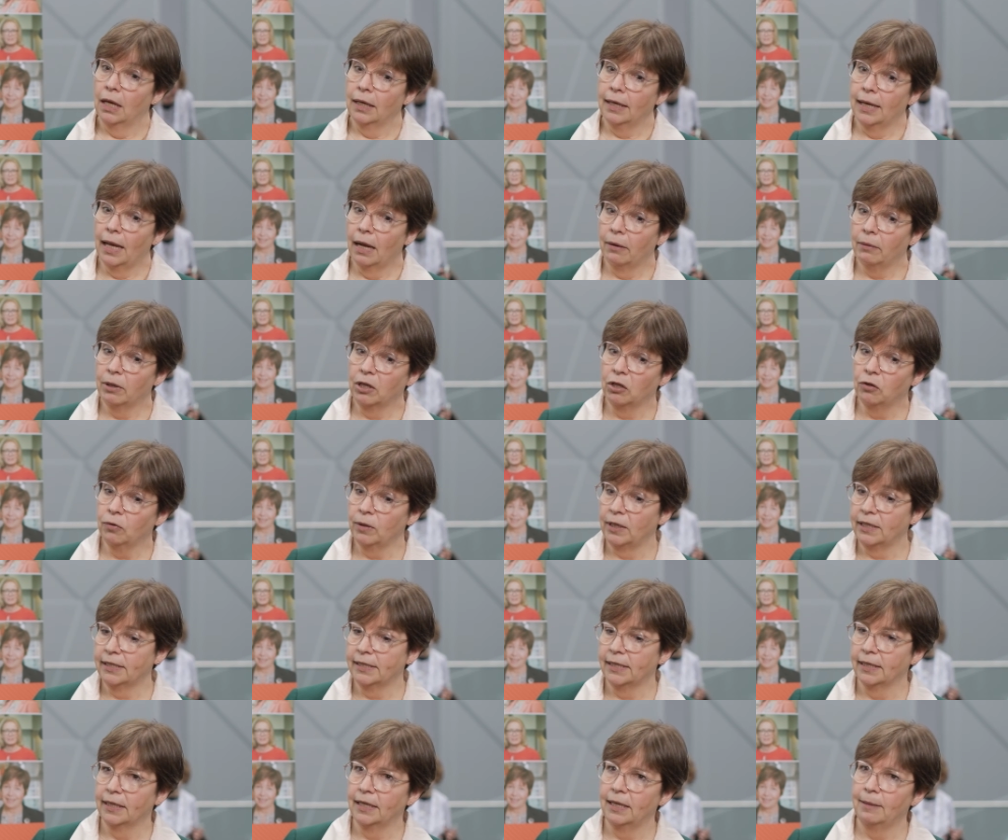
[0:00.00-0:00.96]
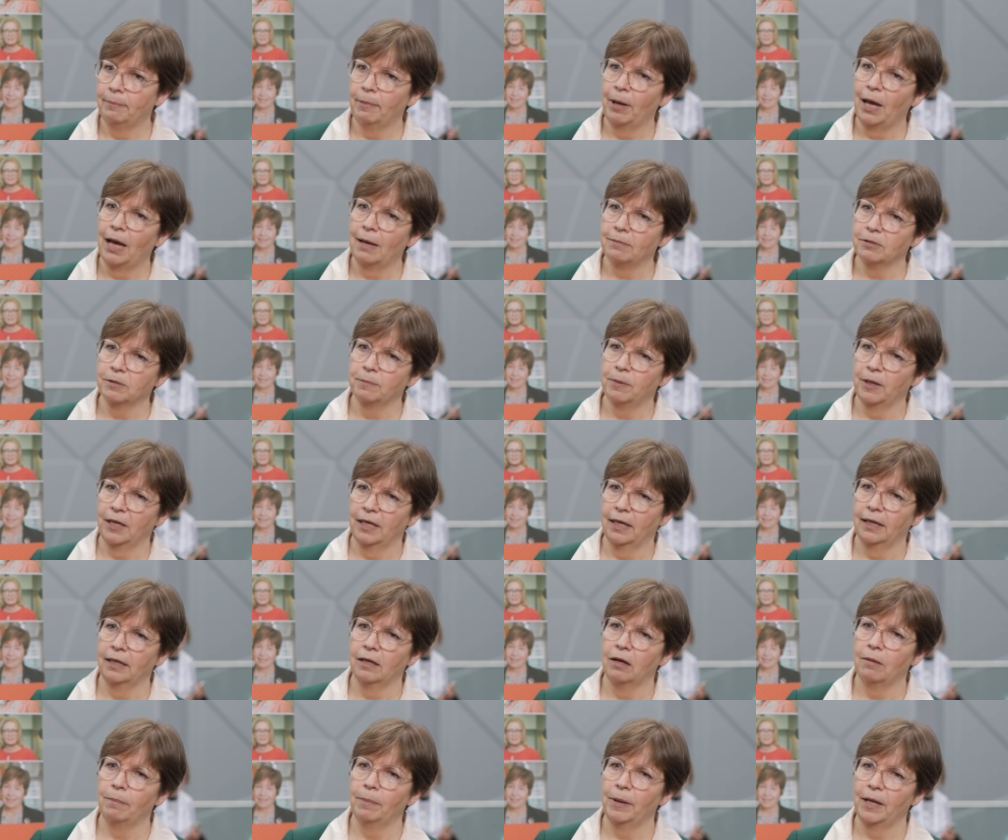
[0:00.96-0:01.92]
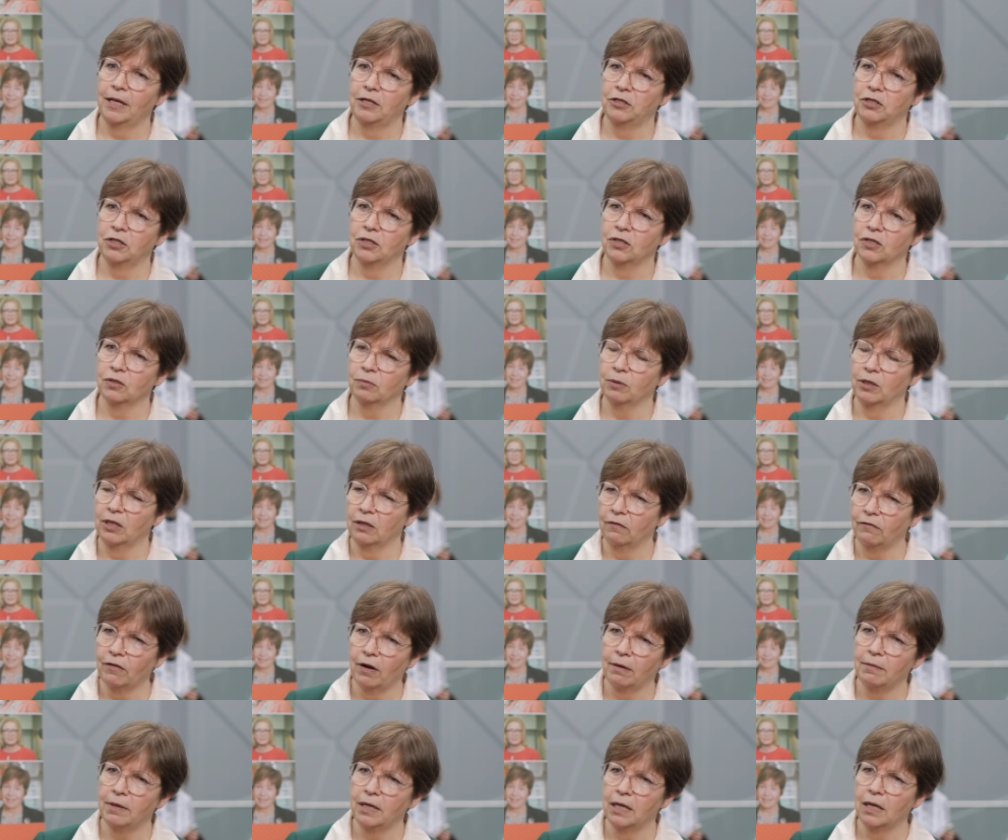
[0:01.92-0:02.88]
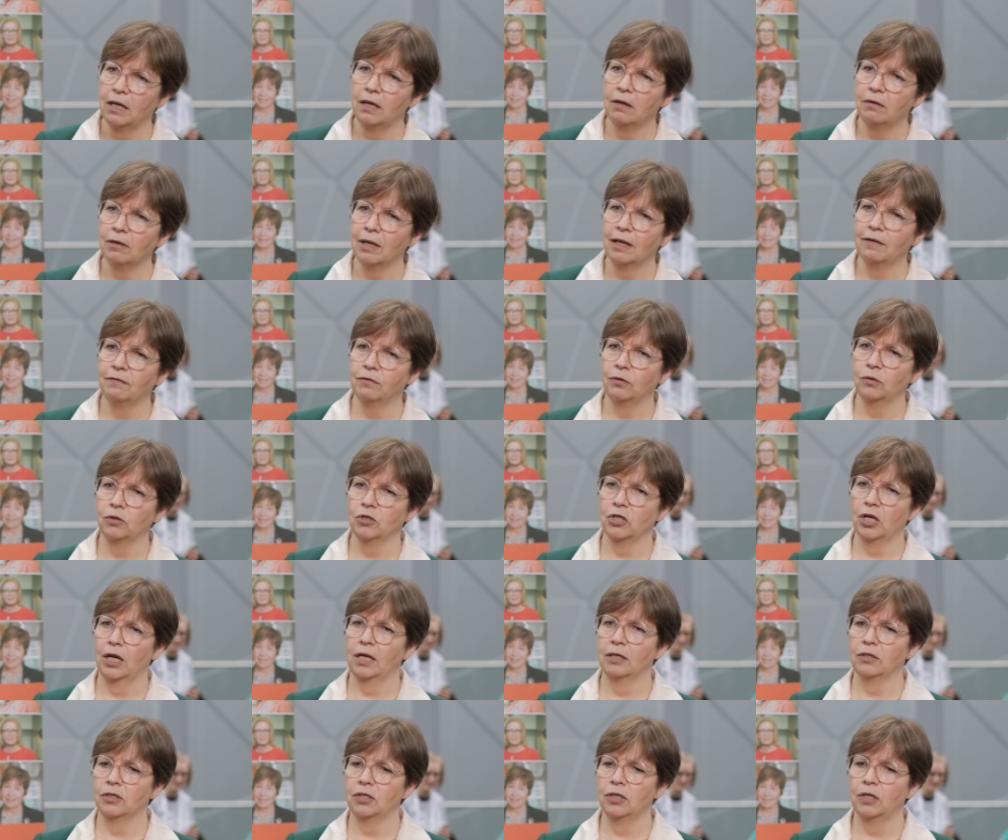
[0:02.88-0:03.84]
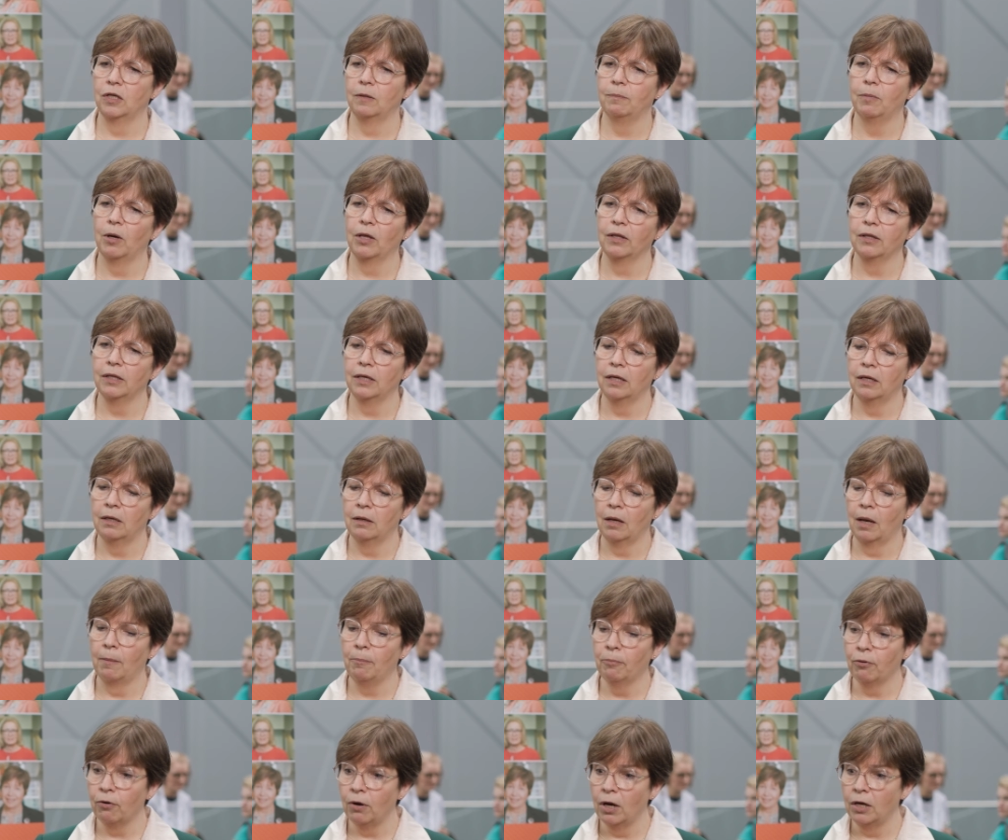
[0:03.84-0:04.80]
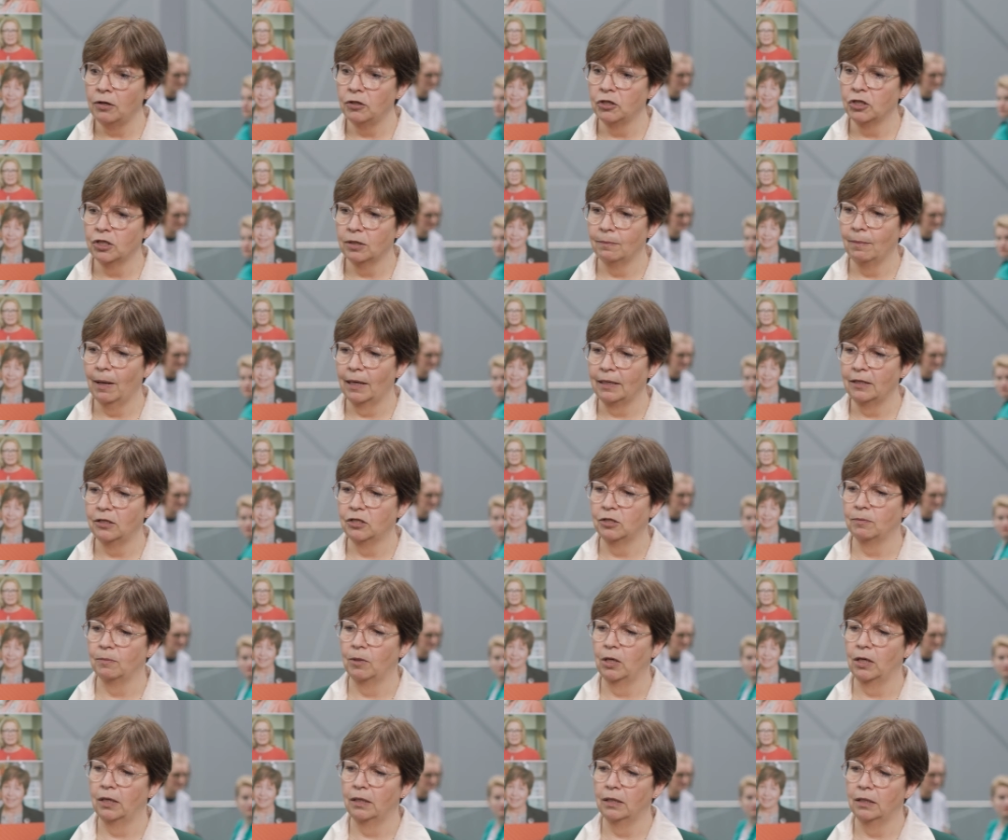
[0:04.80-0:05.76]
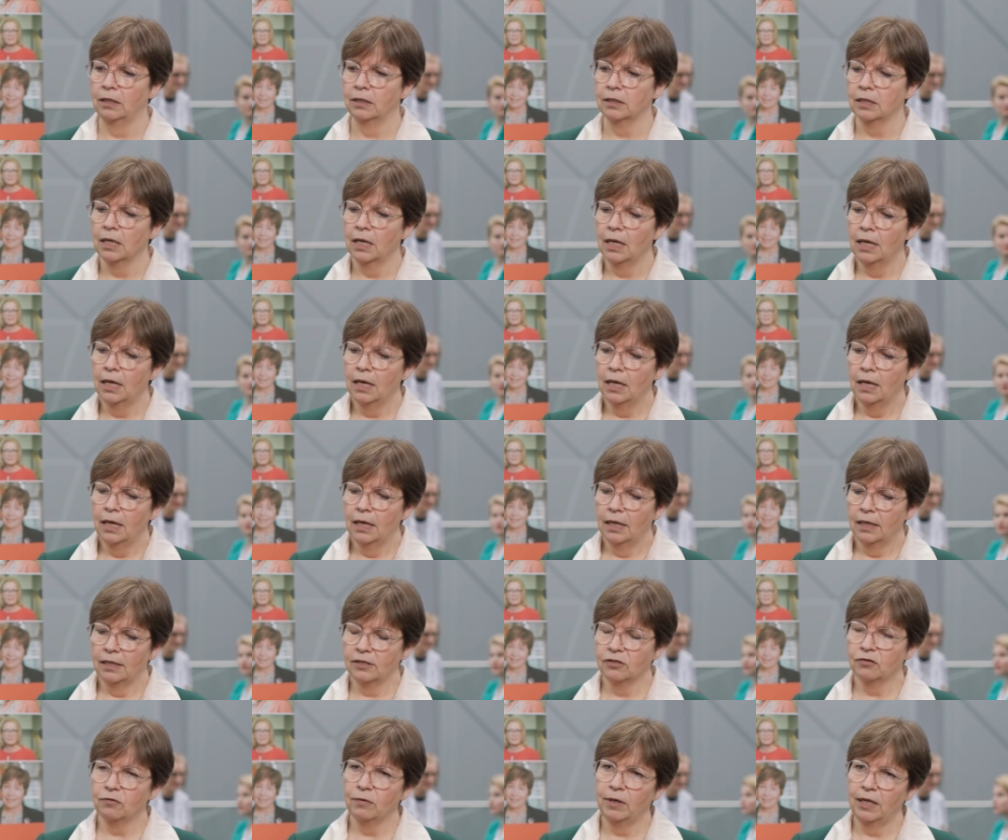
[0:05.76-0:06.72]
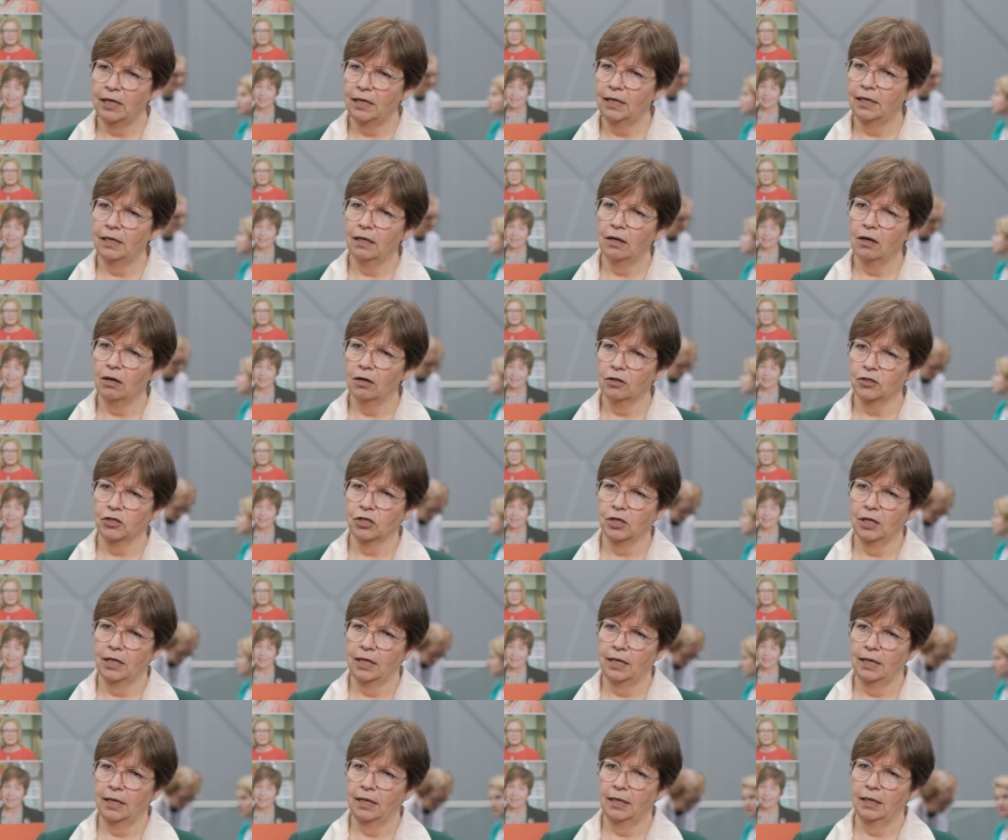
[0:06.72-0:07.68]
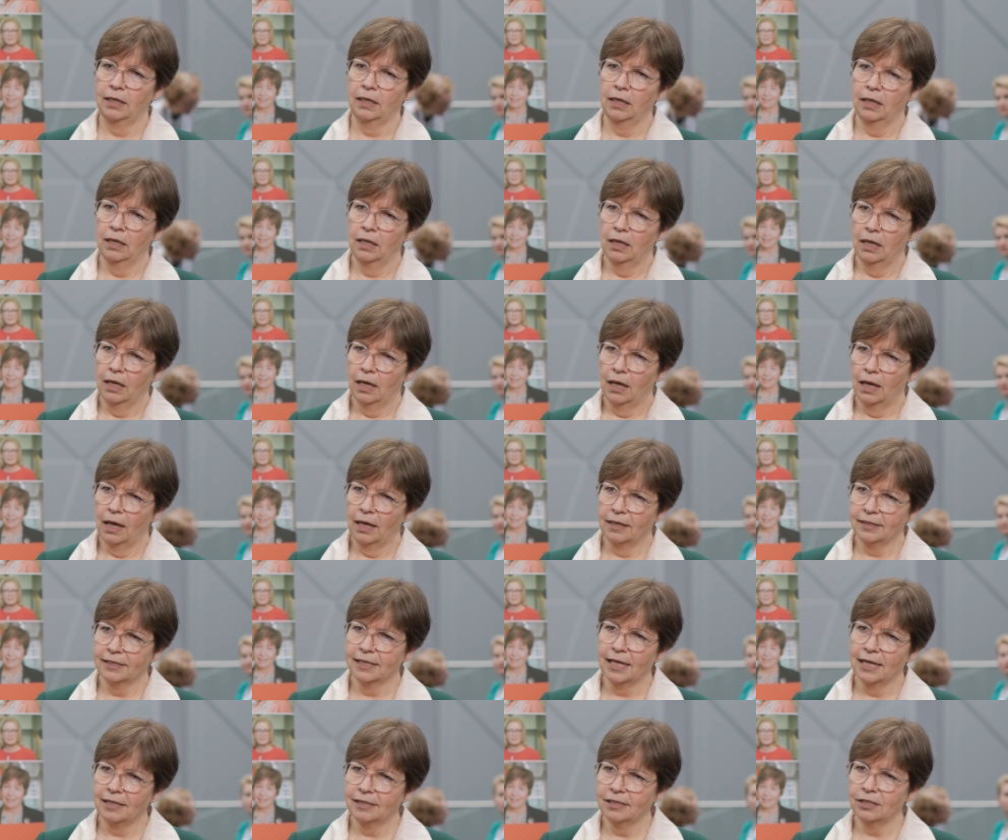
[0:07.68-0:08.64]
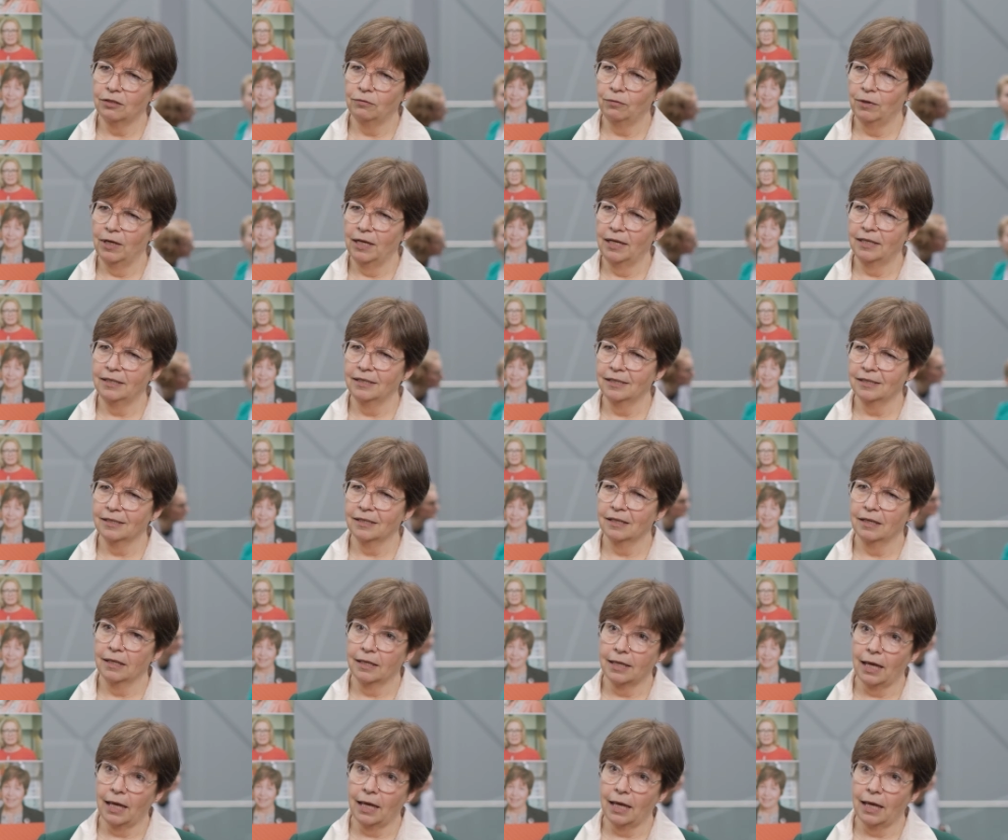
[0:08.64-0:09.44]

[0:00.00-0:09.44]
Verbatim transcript: now increasingly perhaps picking up patients with a very low level JAK2, but the approach to management is really largely assess the risk.